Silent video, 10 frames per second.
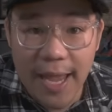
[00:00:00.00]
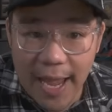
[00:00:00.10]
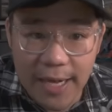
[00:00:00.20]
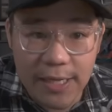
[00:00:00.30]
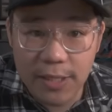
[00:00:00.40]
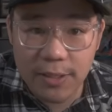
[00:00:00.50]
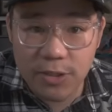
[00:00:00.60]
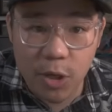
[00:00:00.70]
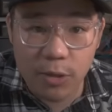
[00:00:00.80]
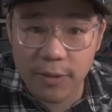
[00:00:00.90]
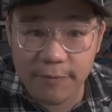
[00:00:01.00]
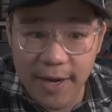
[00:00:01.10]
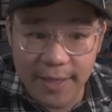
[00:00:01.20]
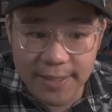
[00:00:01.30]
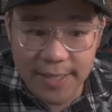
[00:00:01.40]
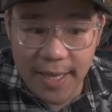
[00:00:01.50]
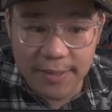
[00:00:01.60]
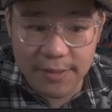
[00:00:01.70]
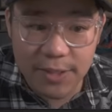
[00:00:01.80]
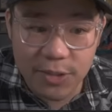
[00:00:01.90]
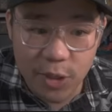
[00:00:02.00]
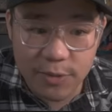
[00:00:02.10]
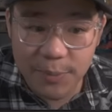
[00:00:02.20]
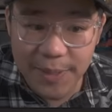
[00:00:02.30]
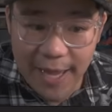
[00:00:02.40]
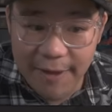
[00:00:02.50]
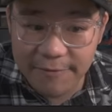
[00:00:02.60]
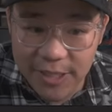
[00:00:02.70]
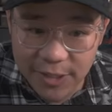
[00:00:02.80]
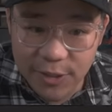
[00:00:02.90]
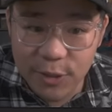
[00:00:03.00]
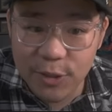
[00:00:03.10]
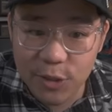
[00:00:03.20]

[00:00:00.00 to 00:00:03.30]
any Scarlet and Violet set deserves to be F tier,